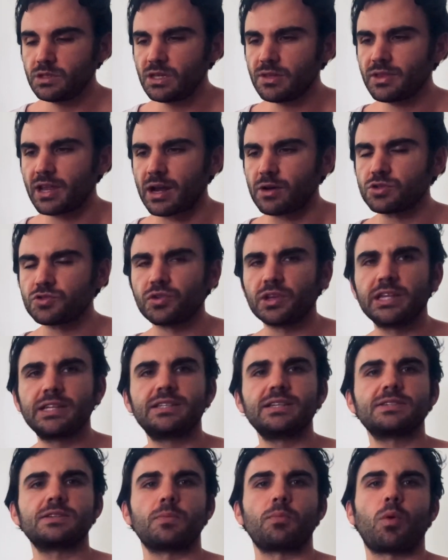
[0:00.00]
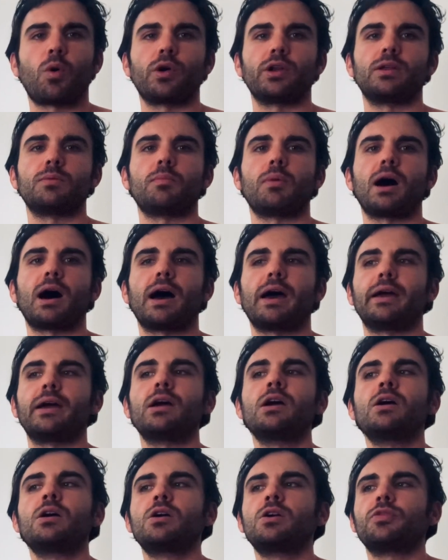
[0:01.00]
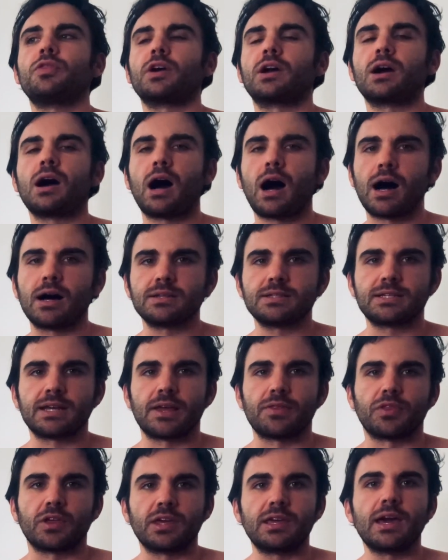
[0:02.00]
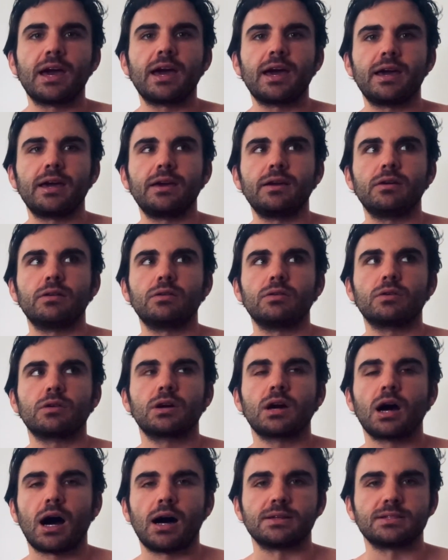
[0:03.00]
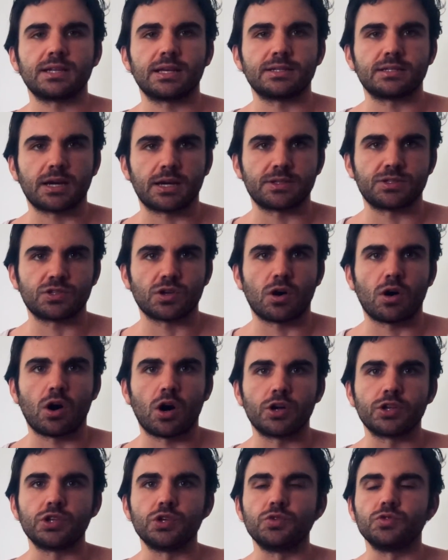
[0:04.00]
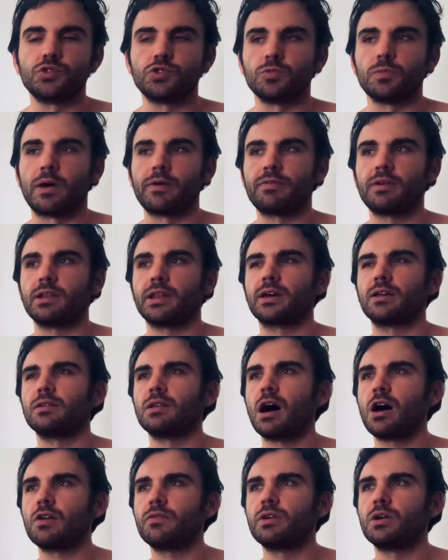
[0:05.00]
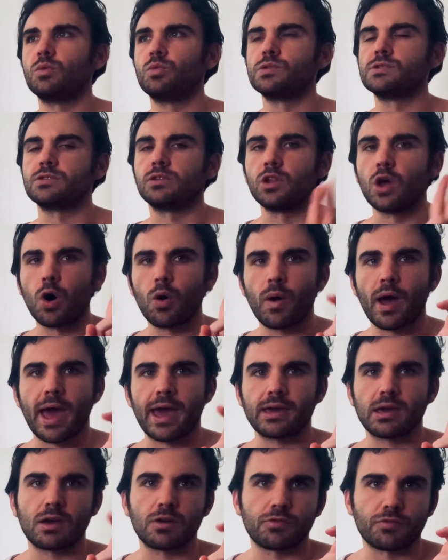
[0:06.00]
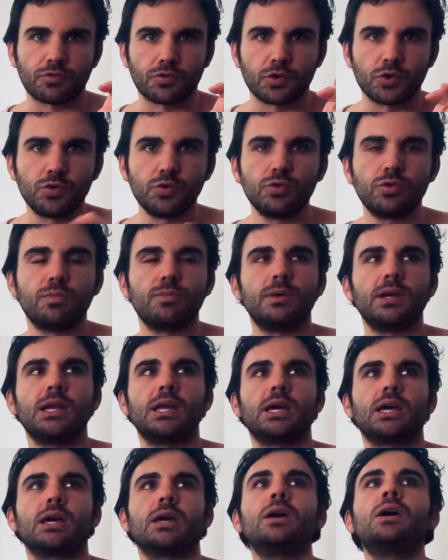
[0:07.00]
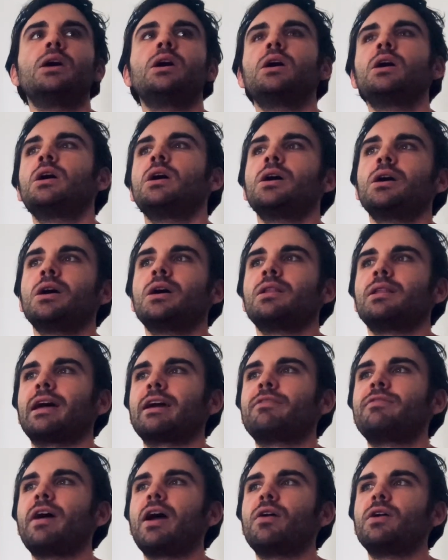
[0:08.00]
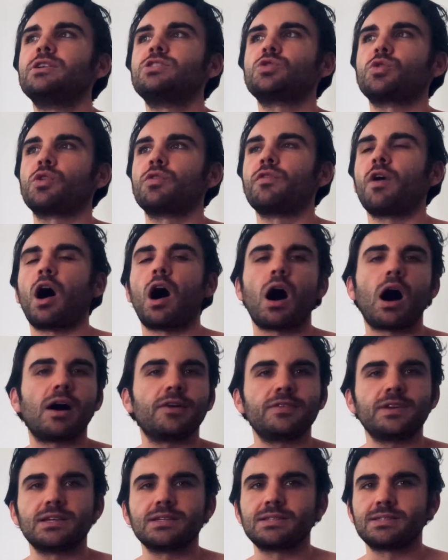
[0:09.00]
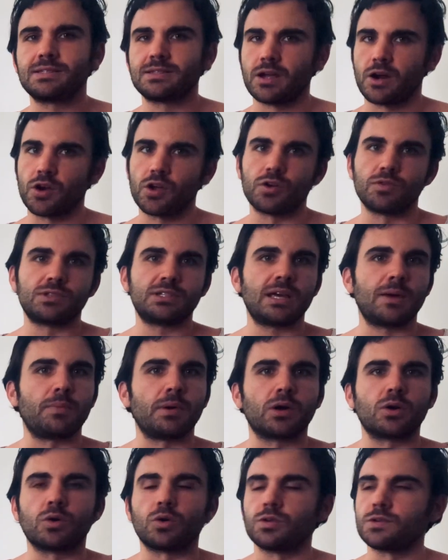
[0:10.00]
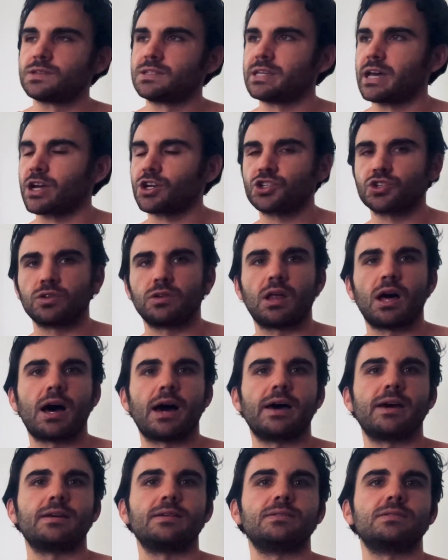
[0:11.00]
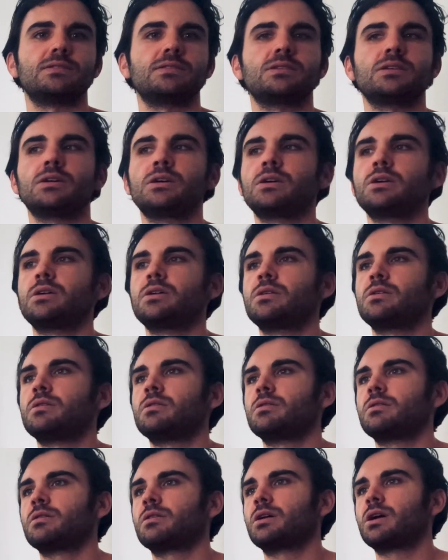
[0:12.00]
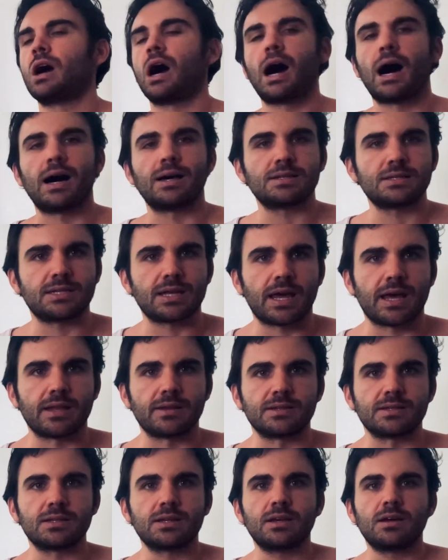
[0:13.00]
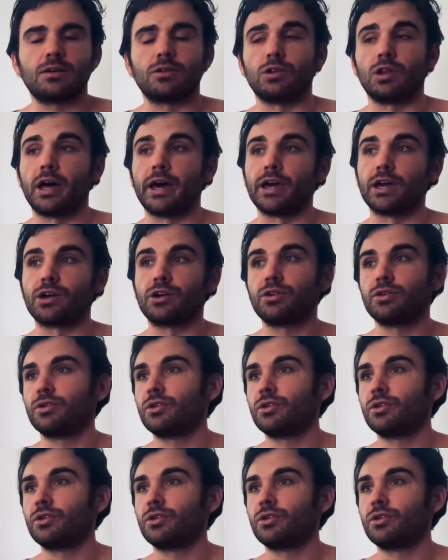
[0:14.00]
that I was really disappointed by the content, the gay content I saw on YouTube. I felt like a lot of it was low-hanging fruit, meaning like very sort of obvious, stereotypical, sexualized content, like,